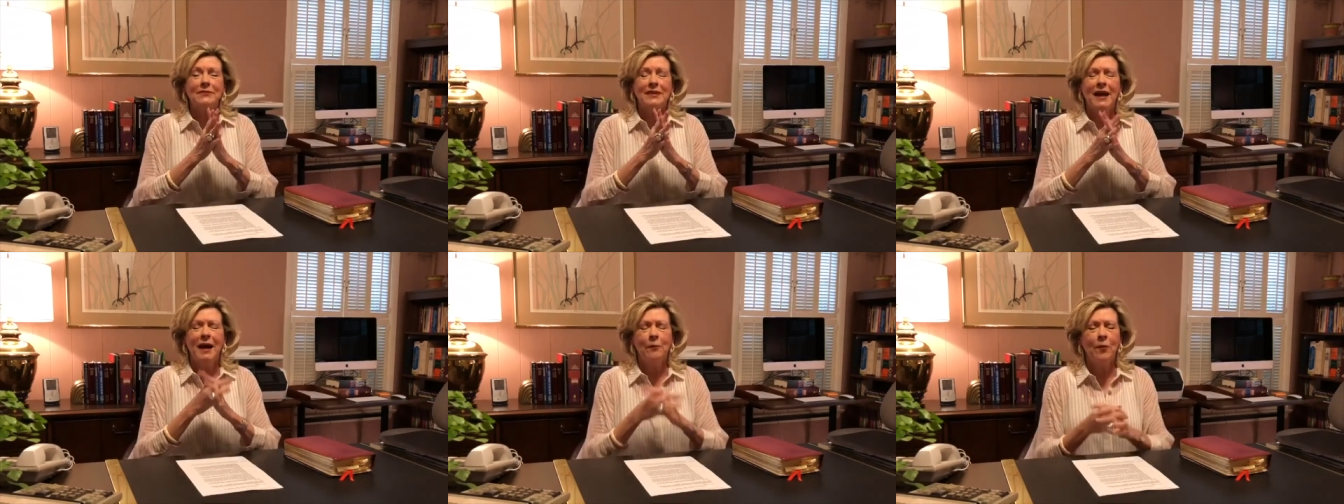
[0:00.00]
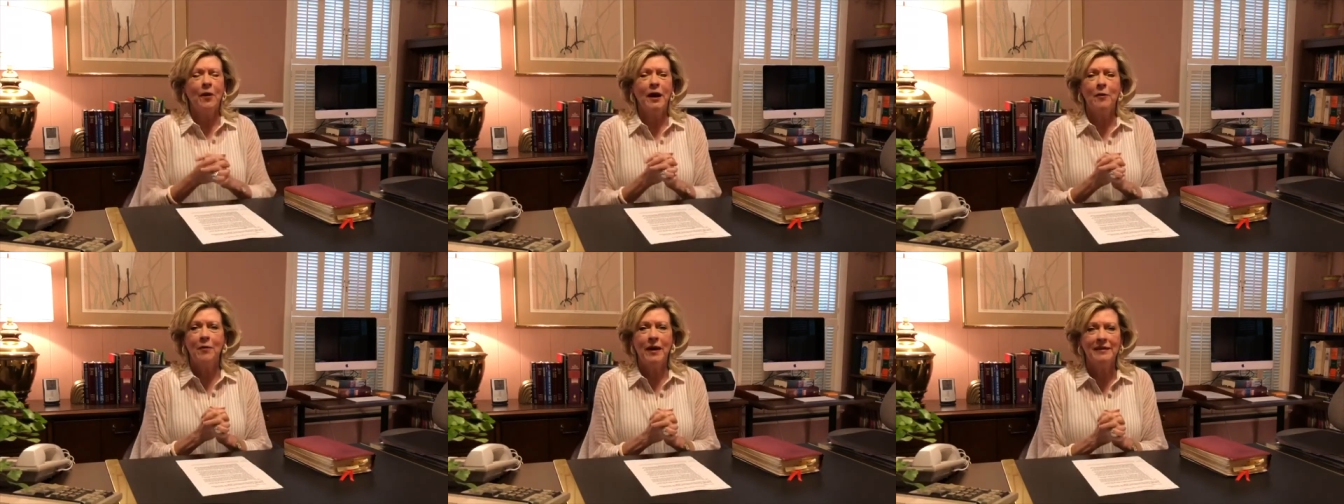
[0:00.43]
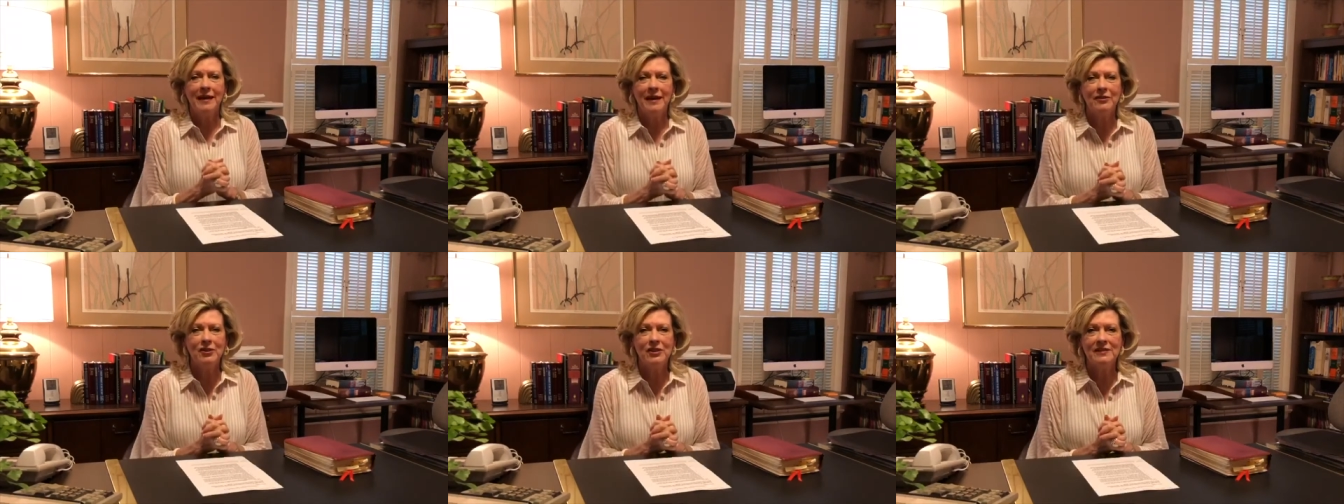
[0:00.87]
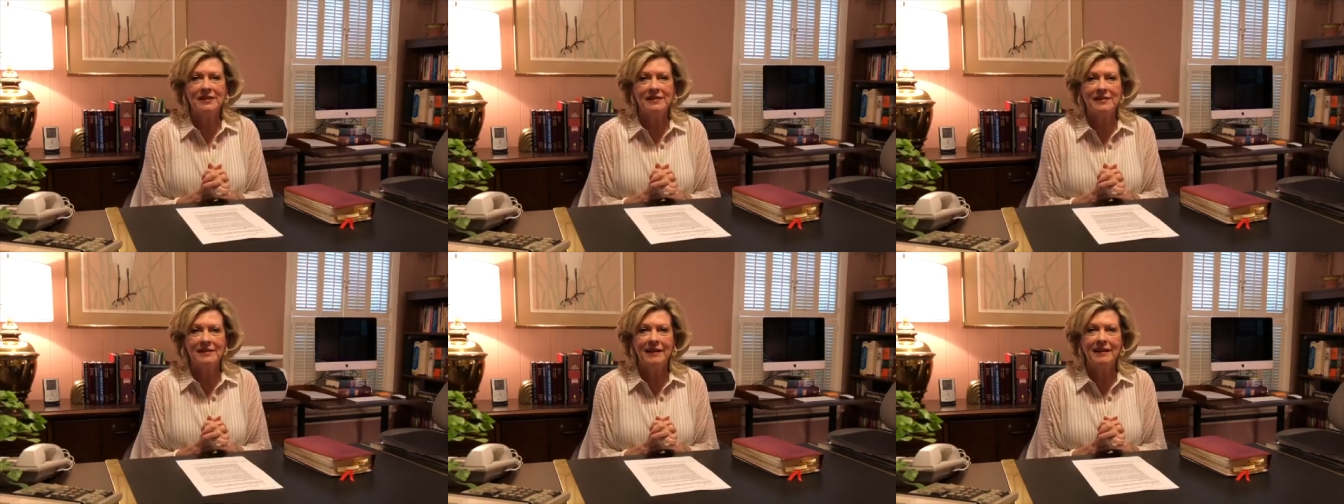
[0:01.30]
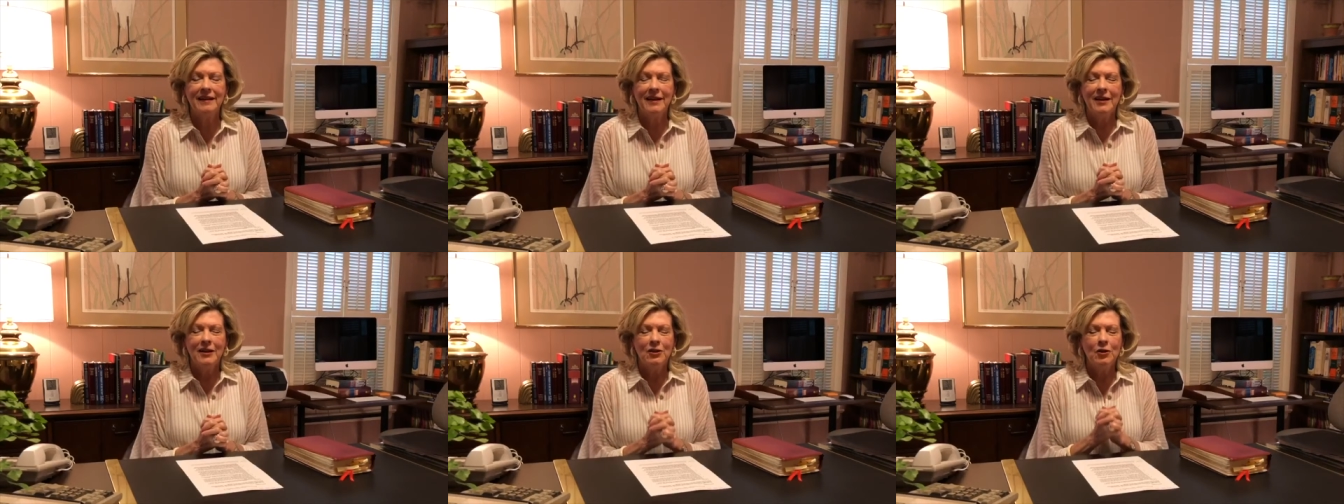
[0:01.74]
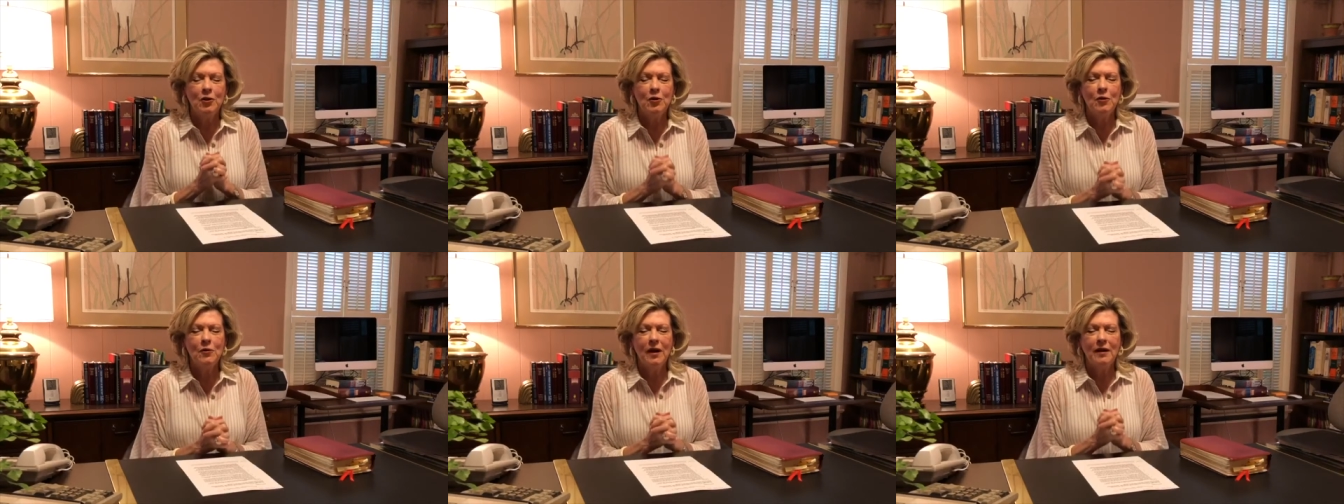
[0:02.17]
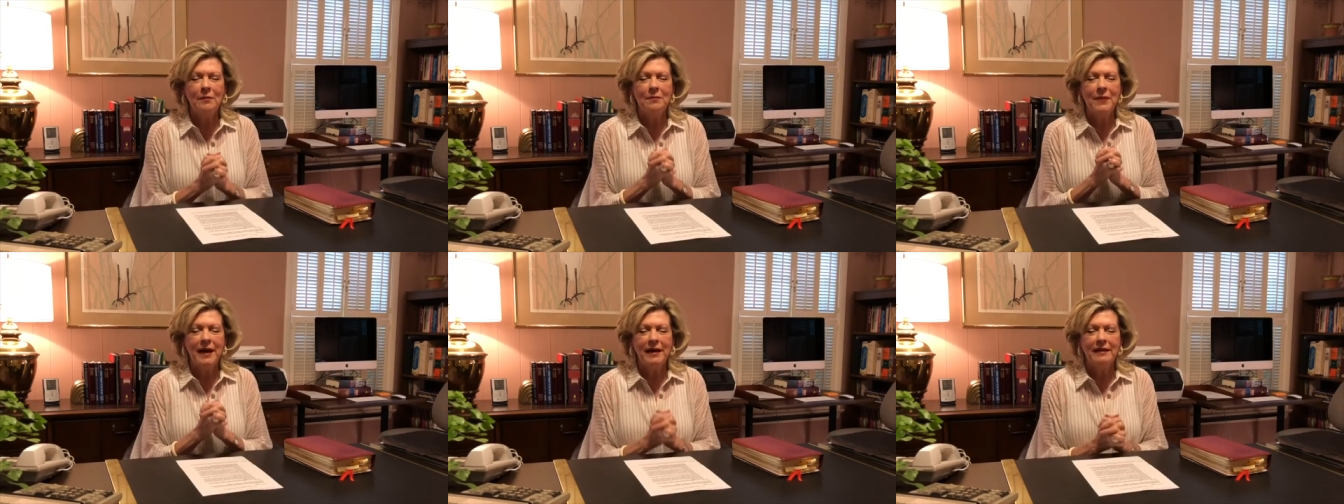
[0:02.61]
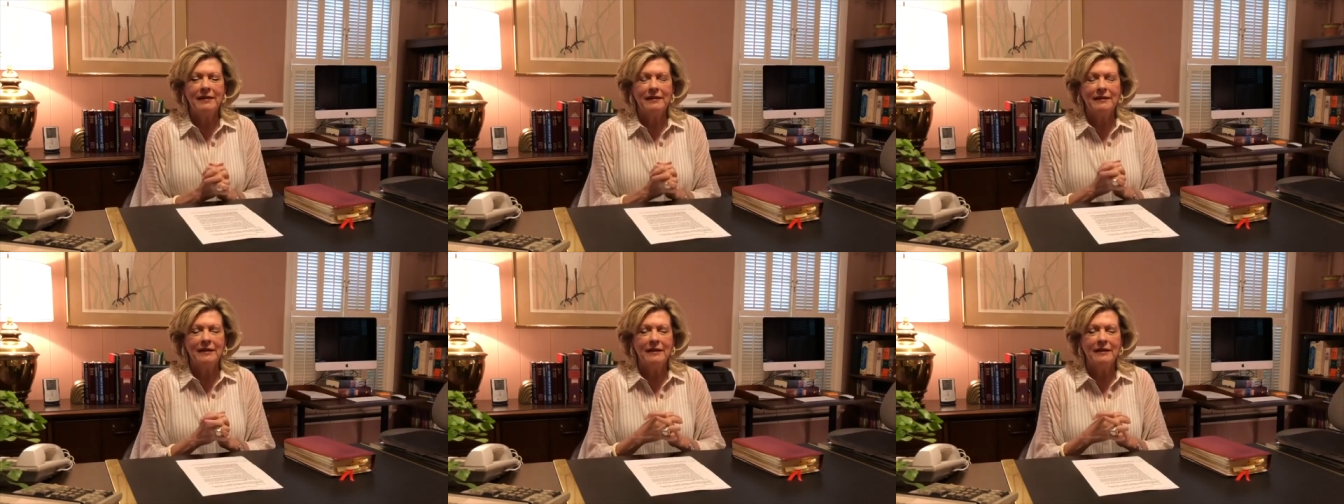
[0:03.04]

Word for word: I pray right now, Jesus, that you make